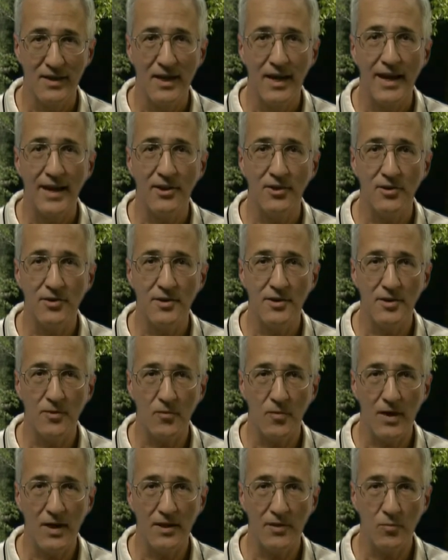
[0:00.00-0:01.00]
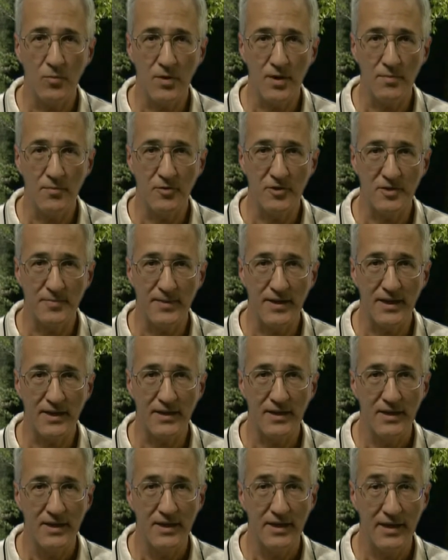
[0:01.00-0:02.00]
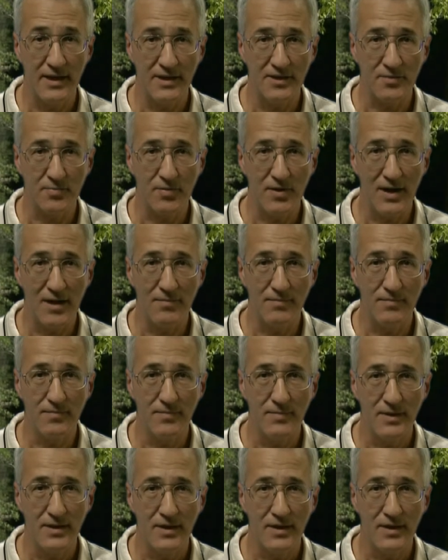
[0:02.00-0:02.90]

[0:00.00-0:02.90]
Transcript: and learn that while in one respect it is a problem,